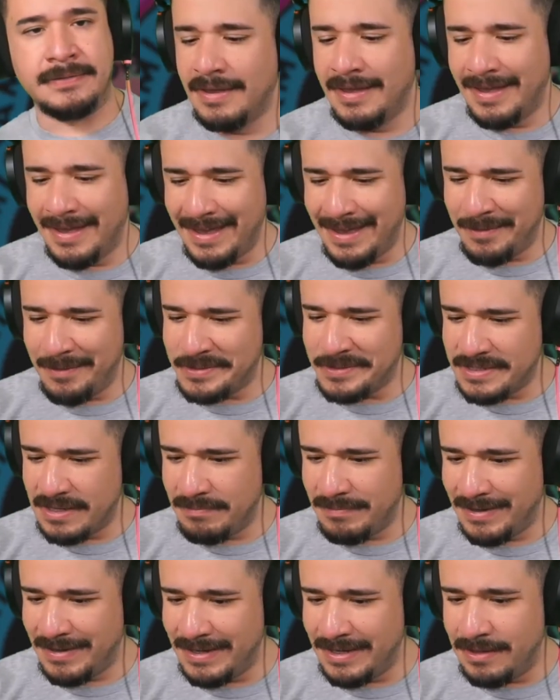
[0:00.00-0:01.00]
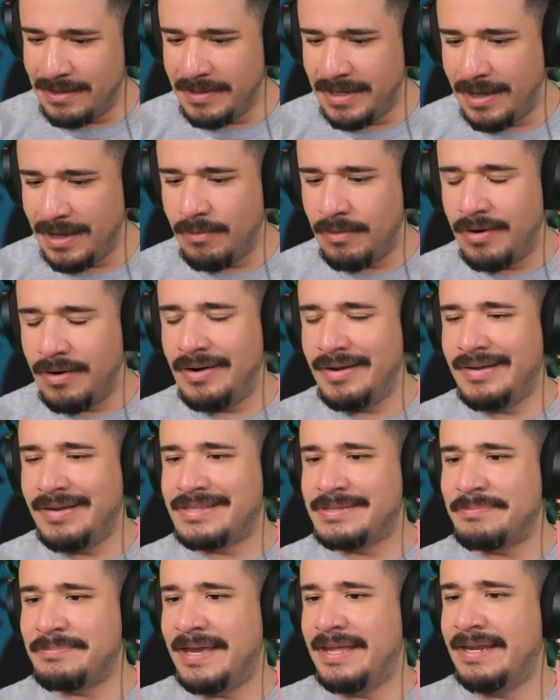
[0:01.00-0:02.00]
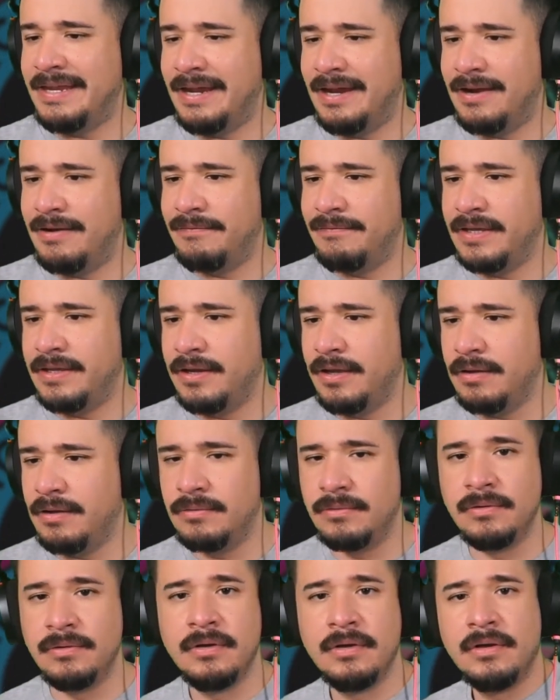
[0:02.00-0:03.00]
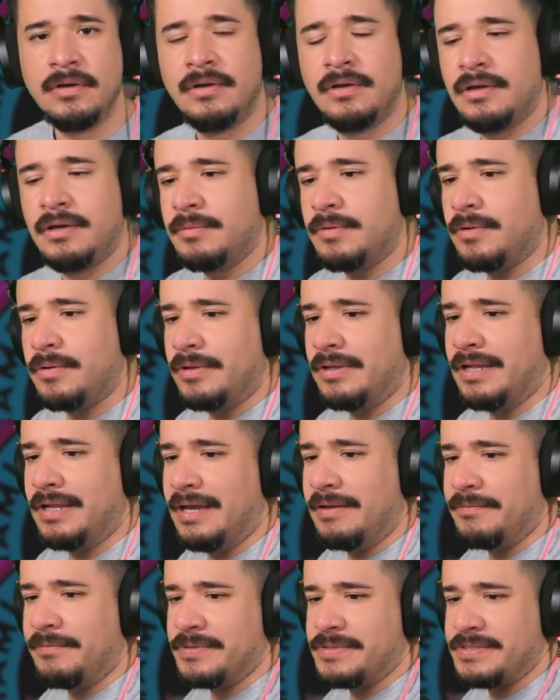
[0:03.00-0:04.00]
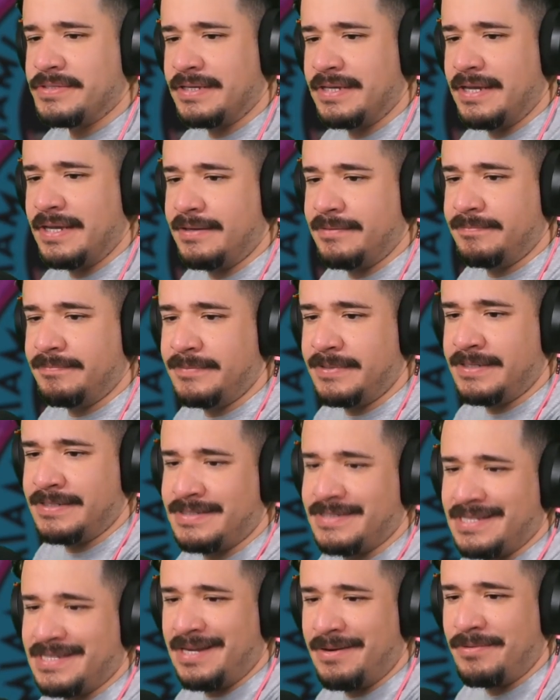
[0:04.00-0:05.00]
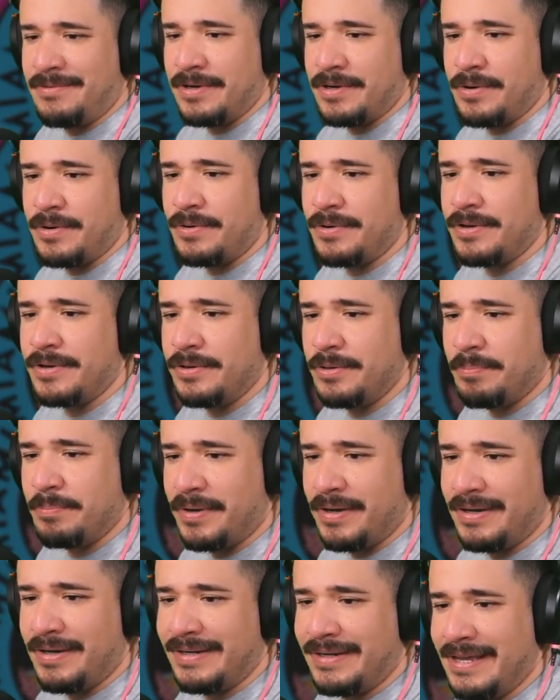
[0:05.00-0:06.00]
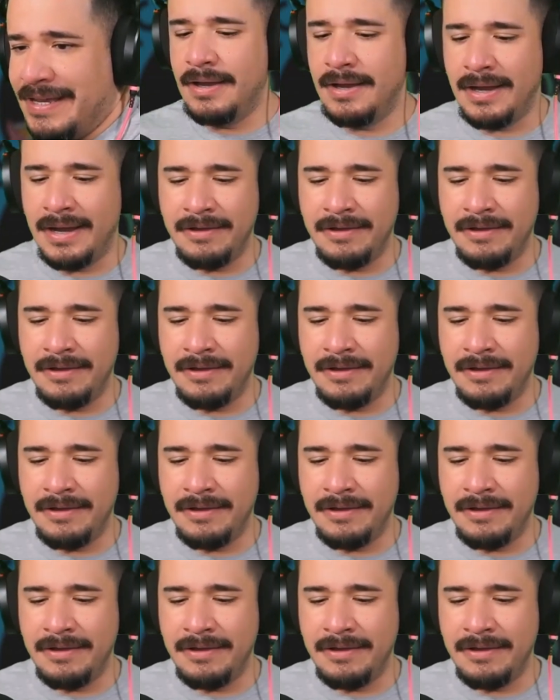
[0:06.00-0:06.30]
Hey, what's up, Miami? How are you? It's Manny Garavito. I'm going live once again. It's time to record a new podcast. I